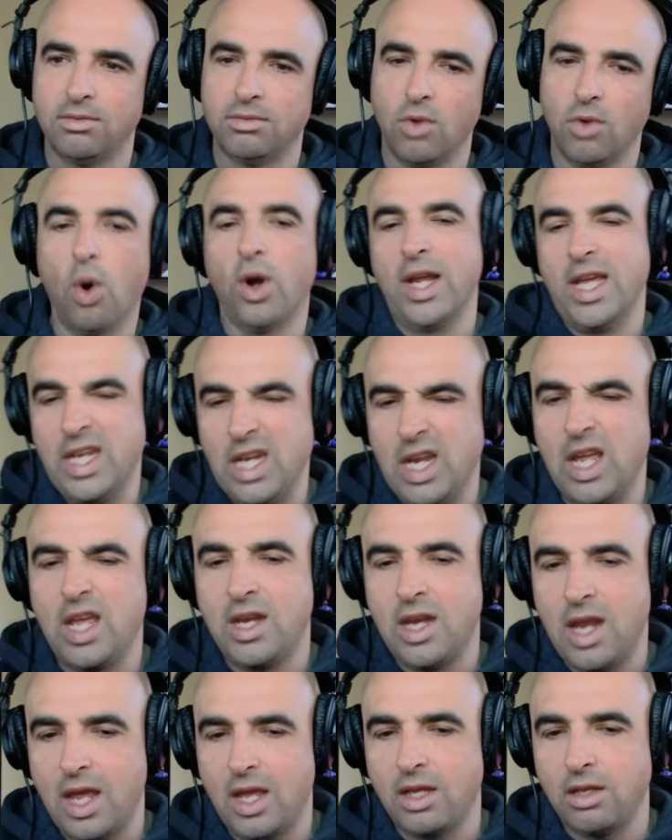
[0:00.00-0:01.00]
Or in
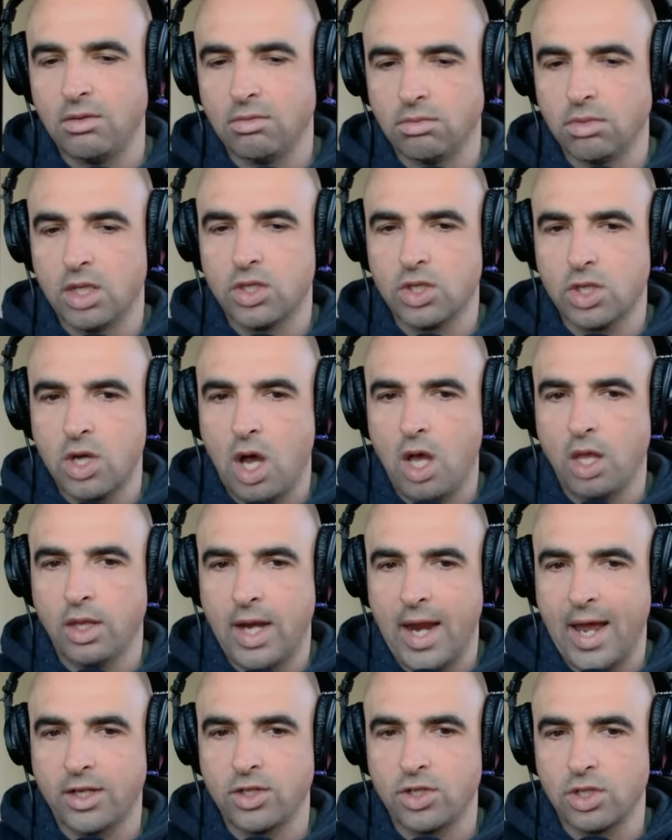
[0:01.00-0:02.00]
a, let's call it
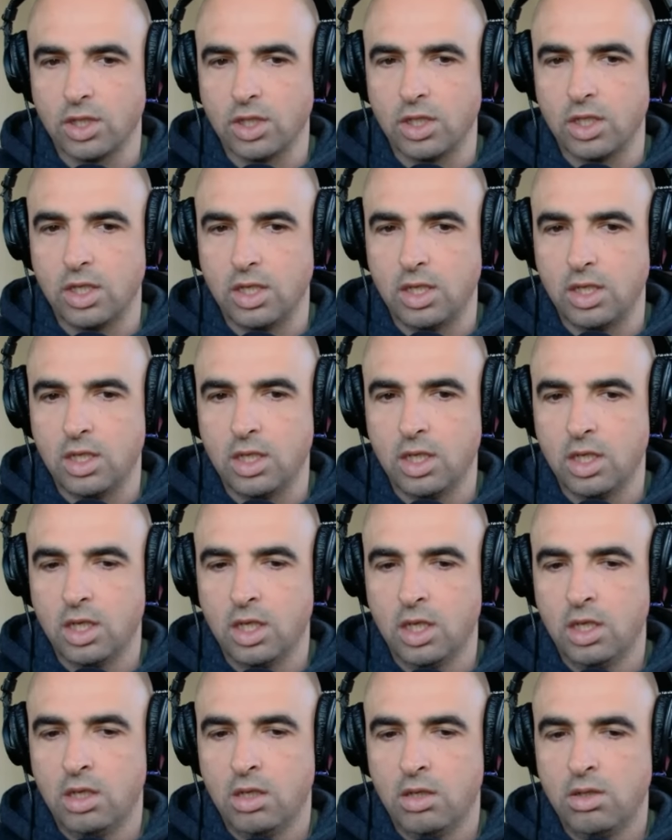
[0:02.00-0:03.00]
actually,
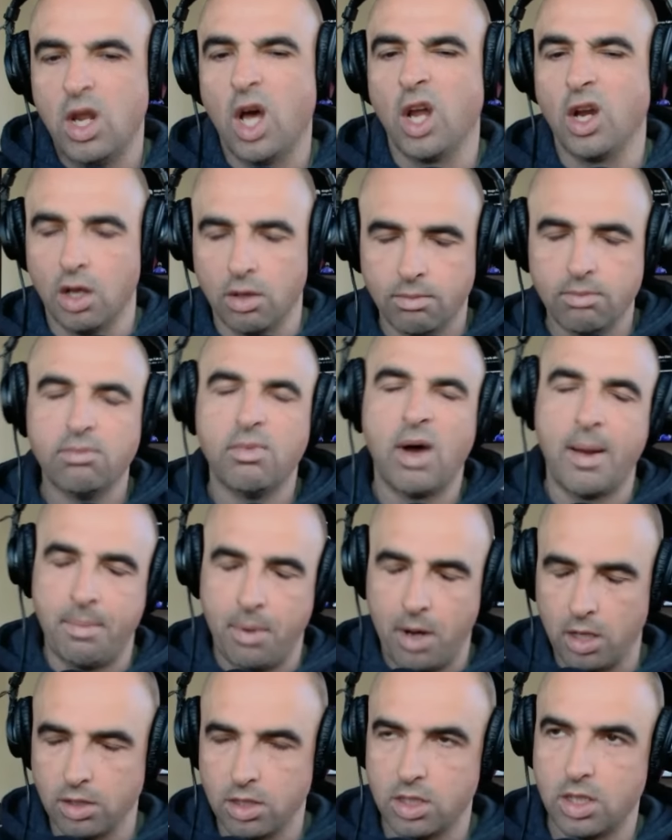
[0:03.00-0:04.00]
no, my
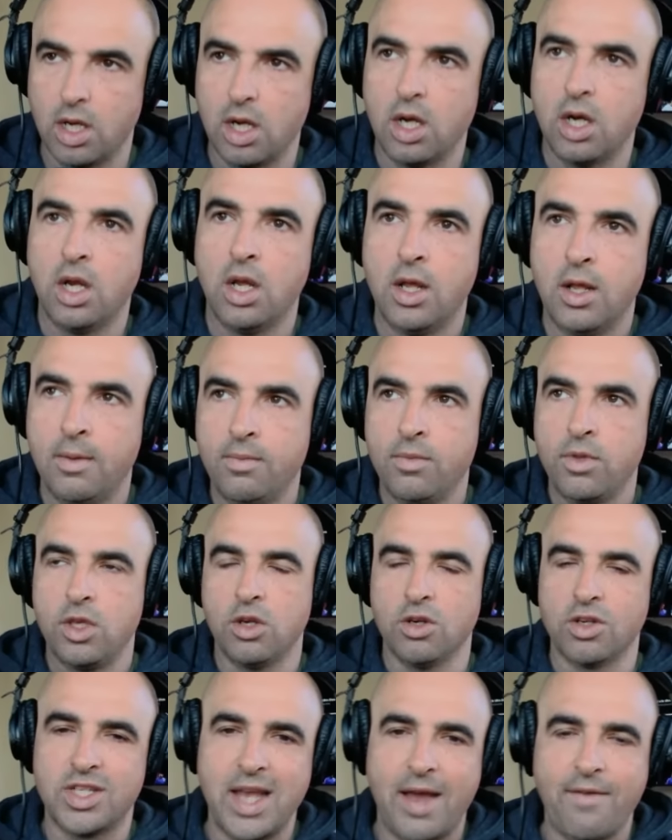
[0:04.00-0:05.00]
apologies.
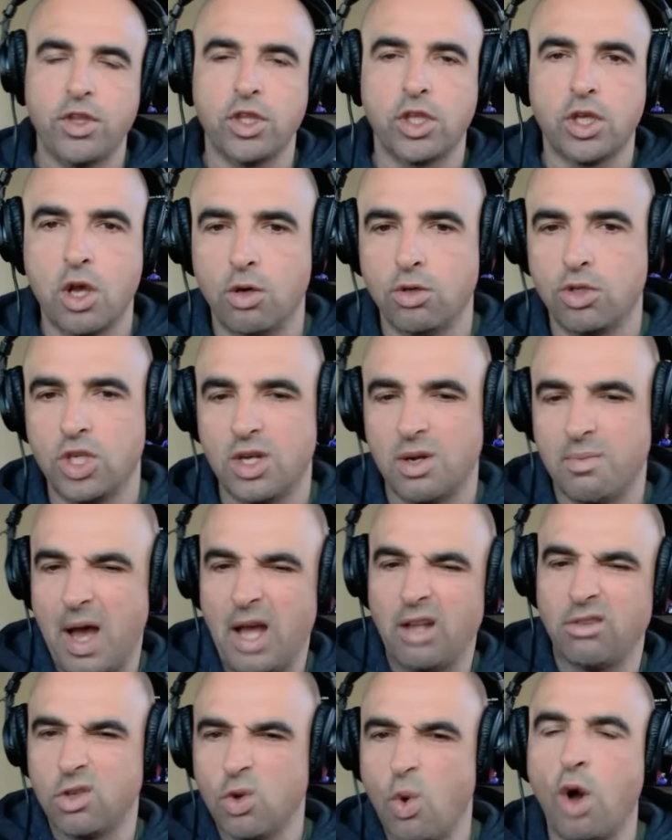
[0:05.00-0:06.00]
Your seventh coach in
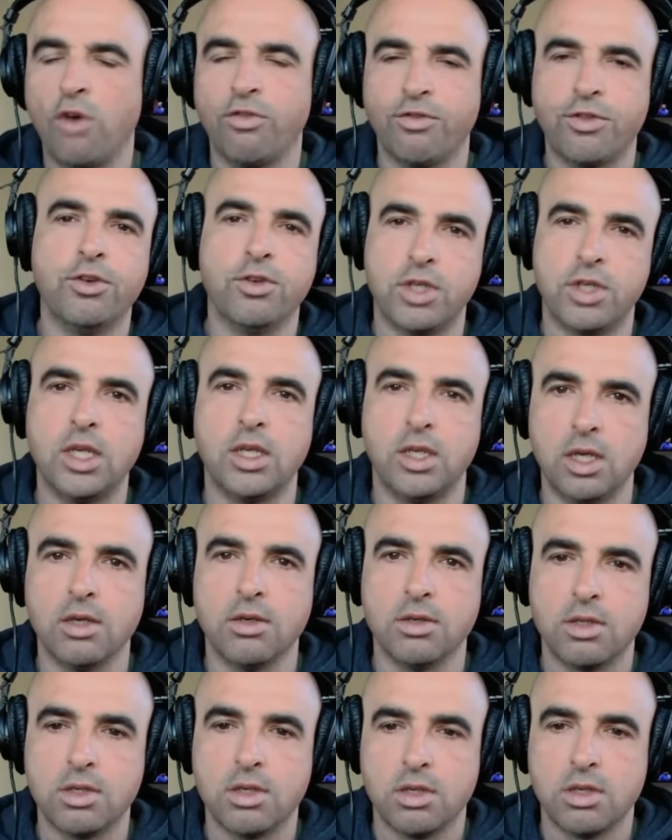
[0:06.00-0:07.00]
about 12, 13
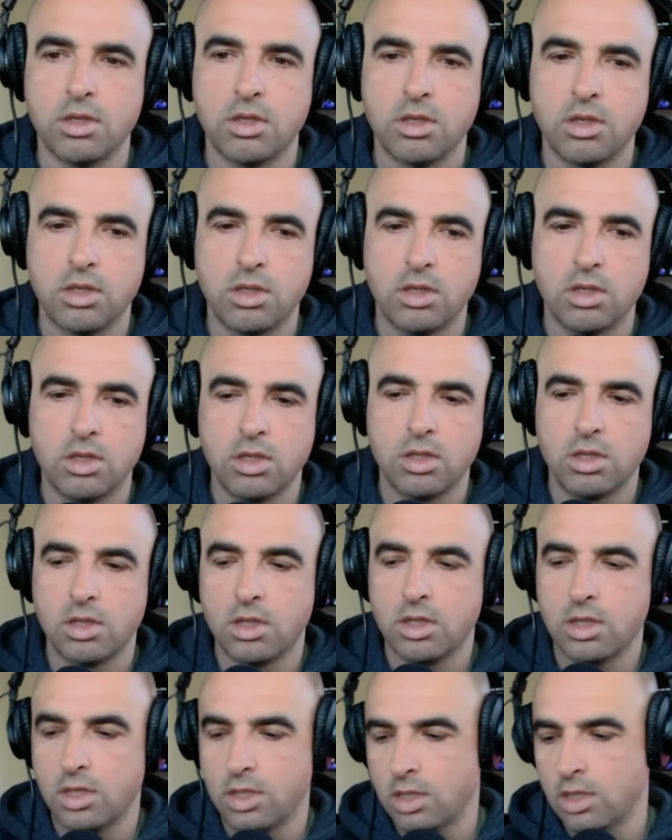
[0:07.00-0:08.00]
years.
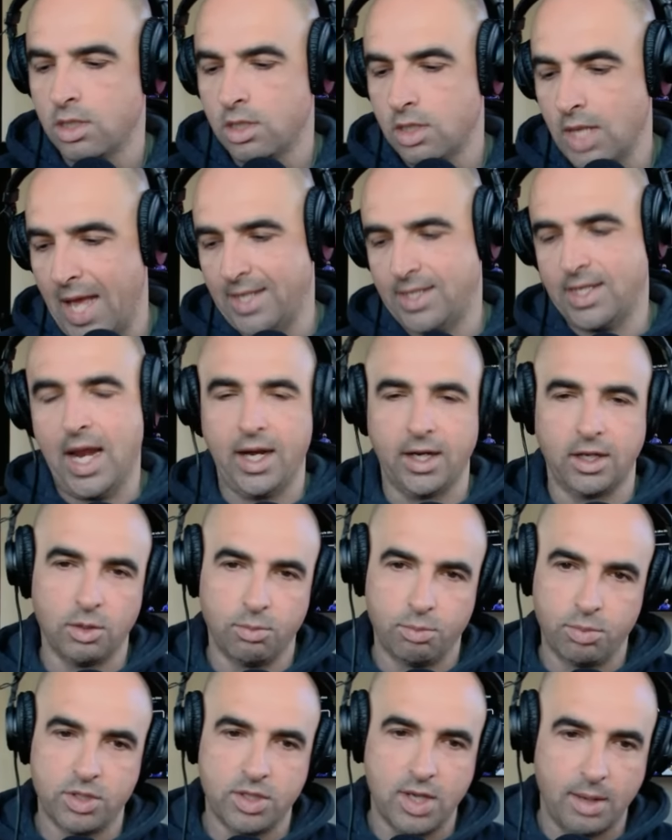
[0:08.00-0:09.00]
That's not a
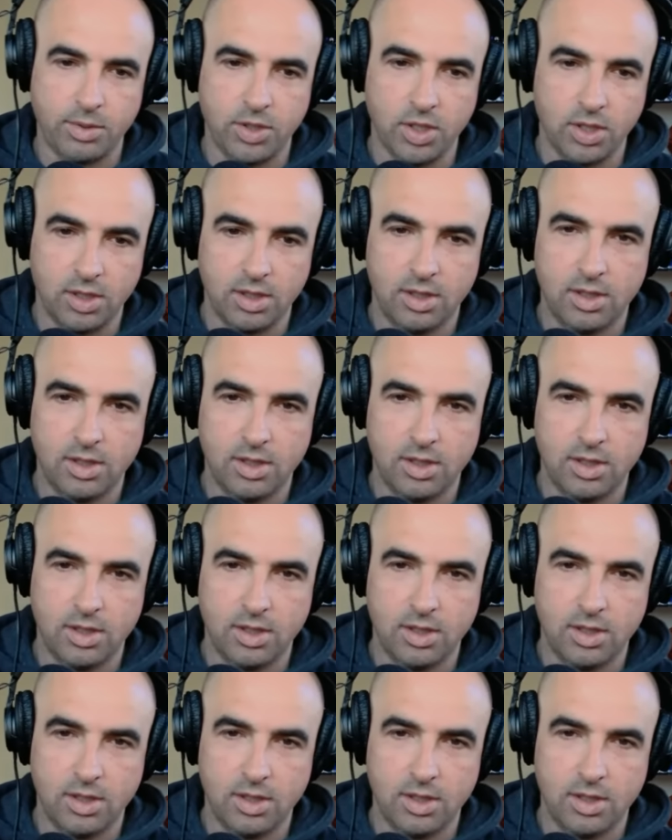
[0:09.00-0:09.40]
good perception.